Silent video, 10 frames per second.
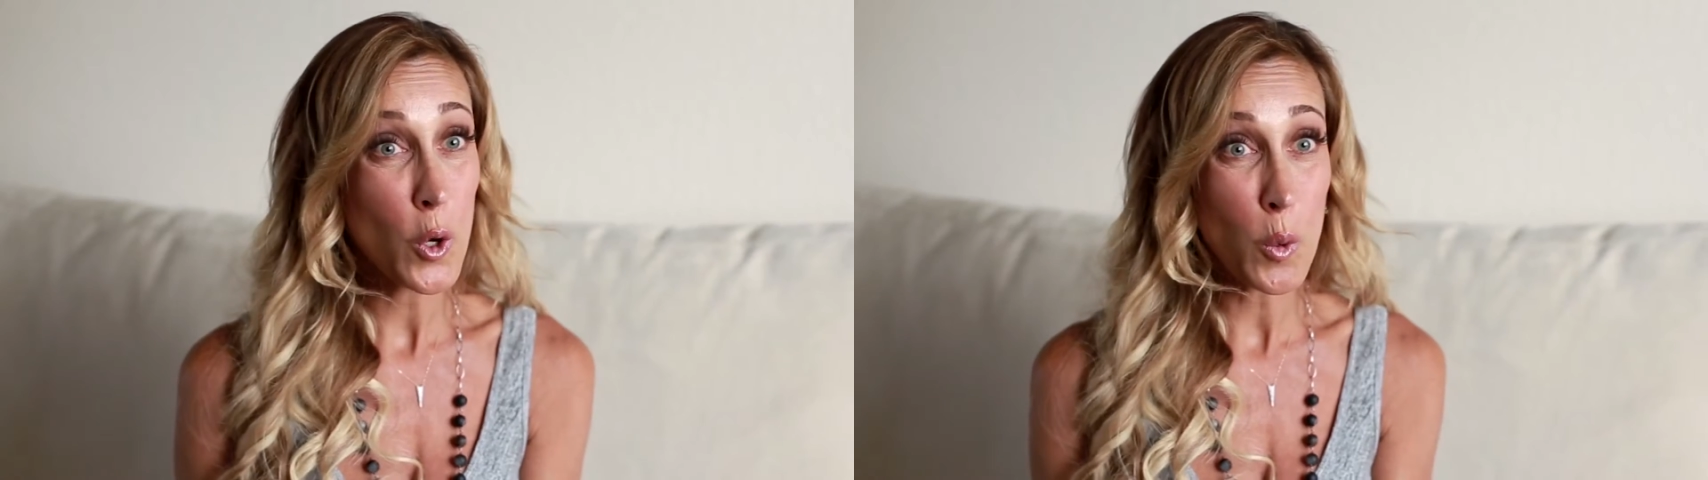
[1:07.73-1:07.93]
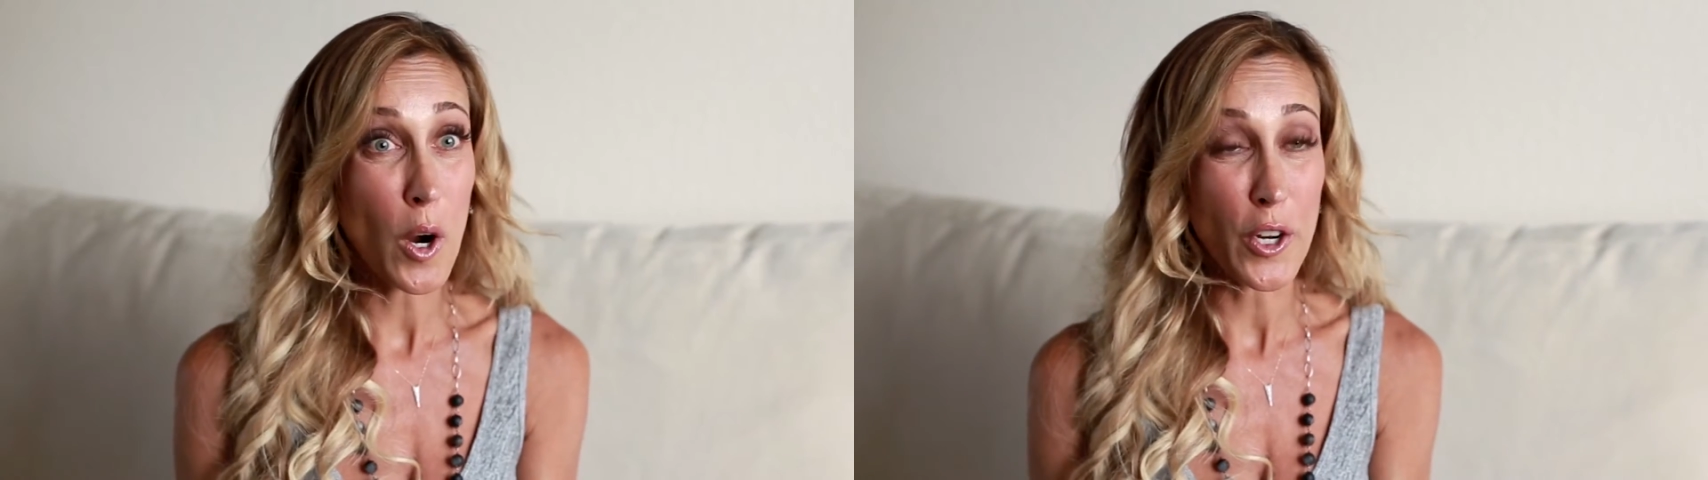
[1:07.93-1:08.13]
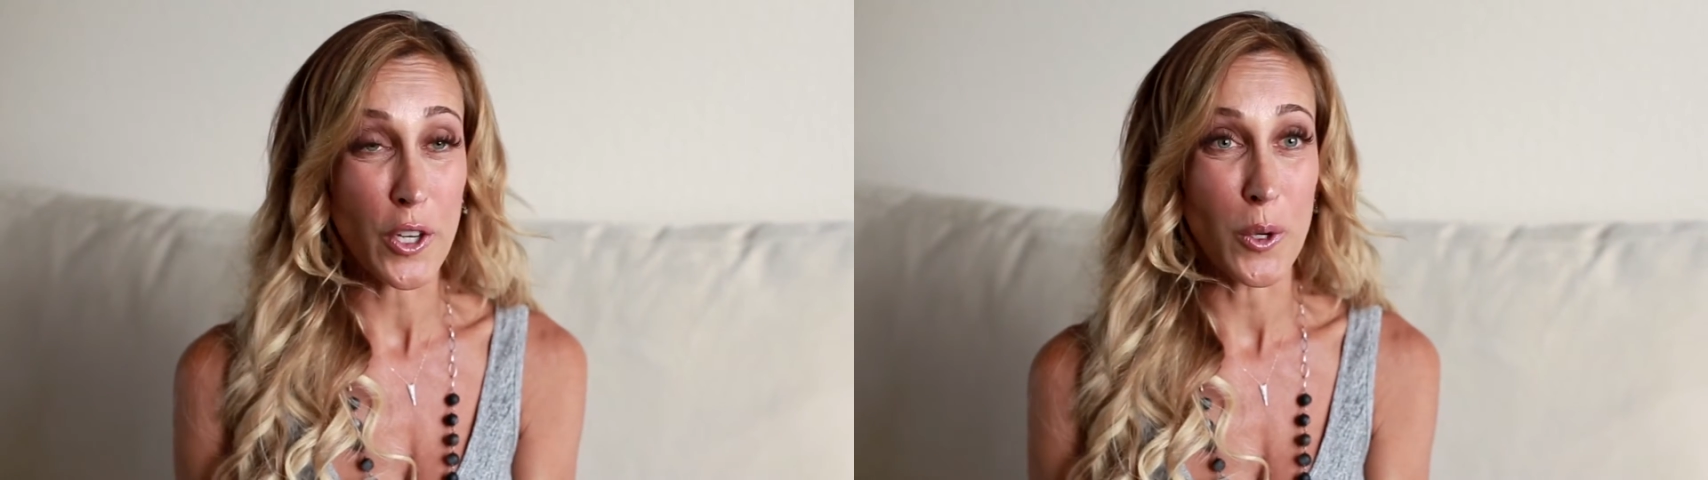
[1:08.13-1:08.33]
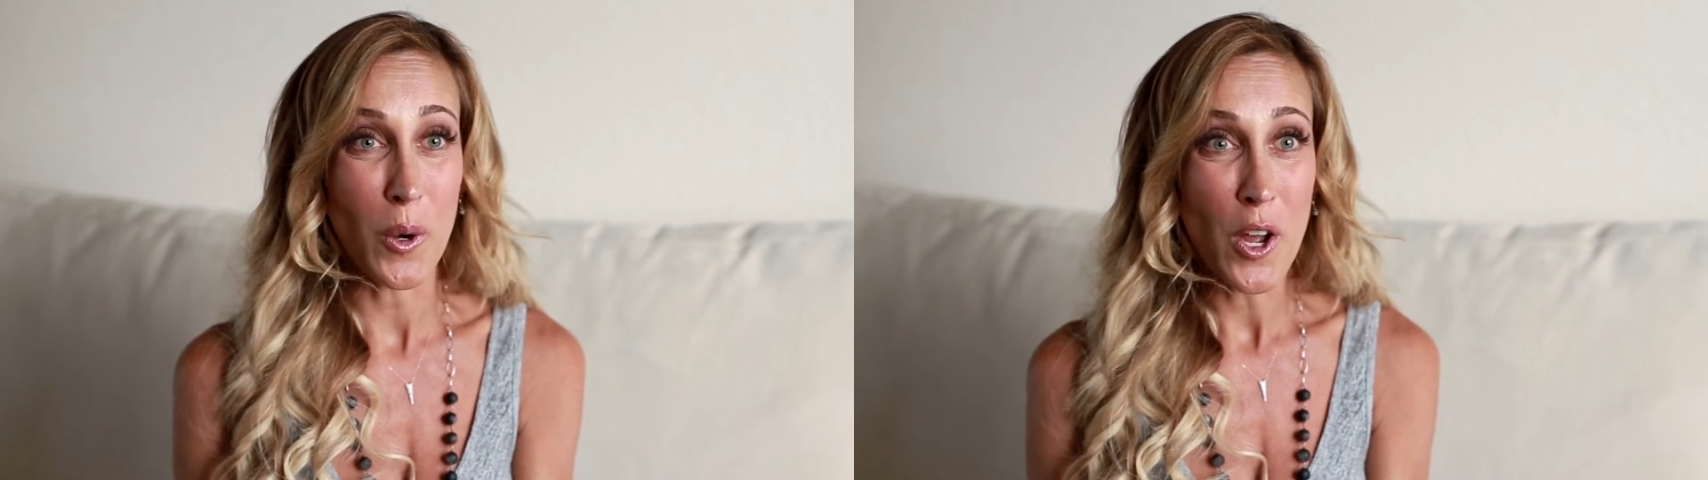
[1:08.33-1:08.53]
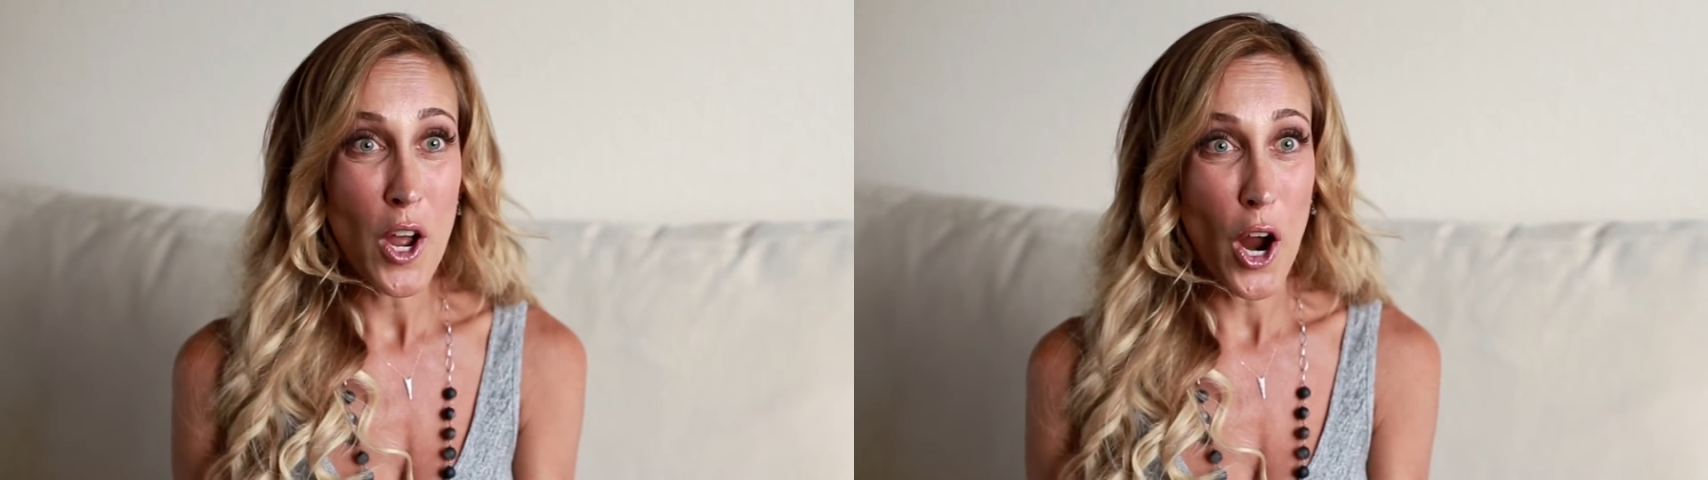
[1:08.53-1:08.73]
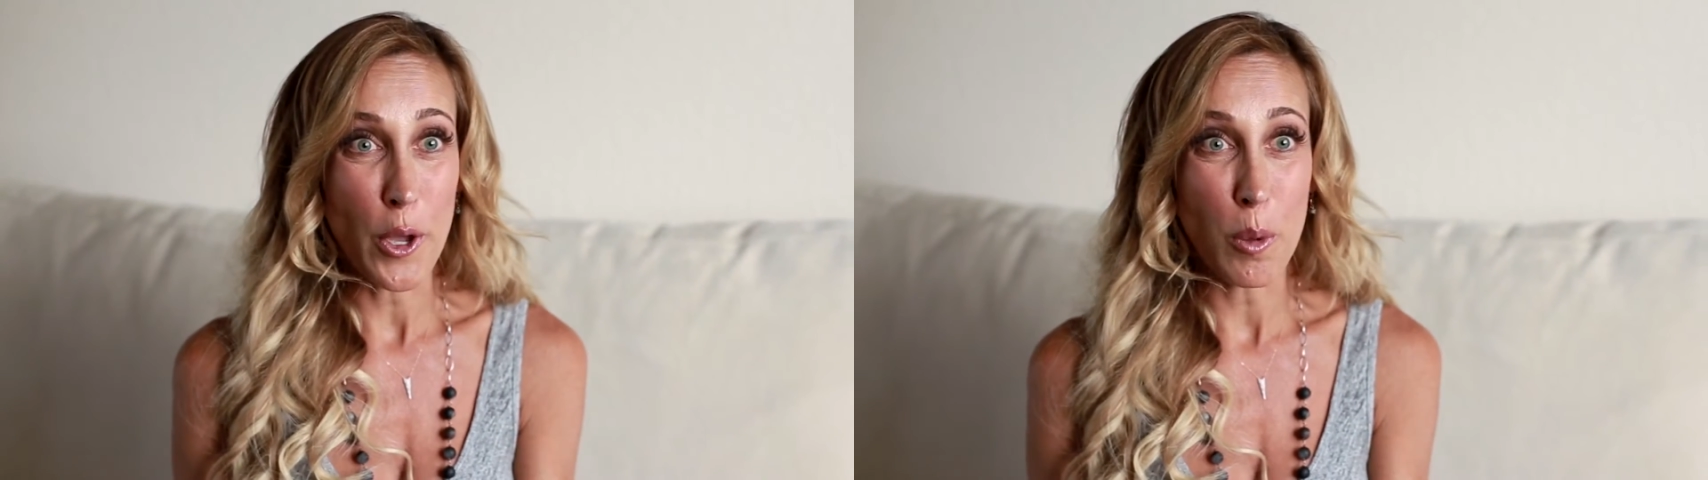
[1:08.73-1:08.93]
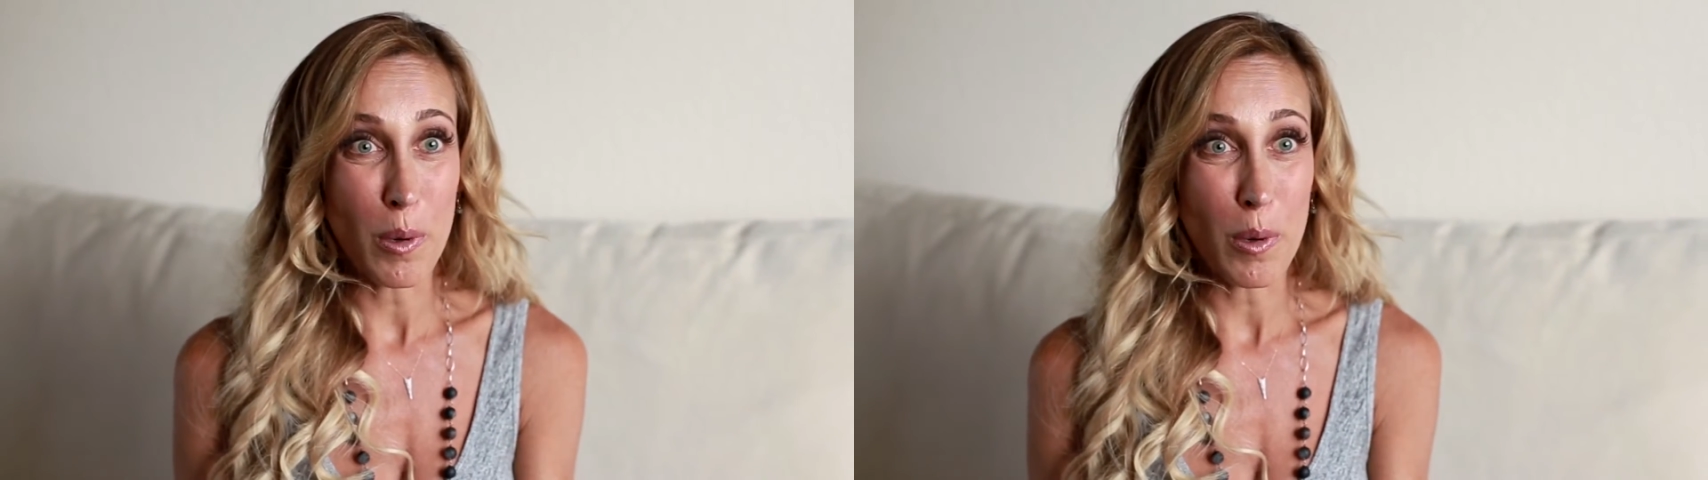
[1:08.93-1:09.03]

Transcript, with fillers: who are you? Are you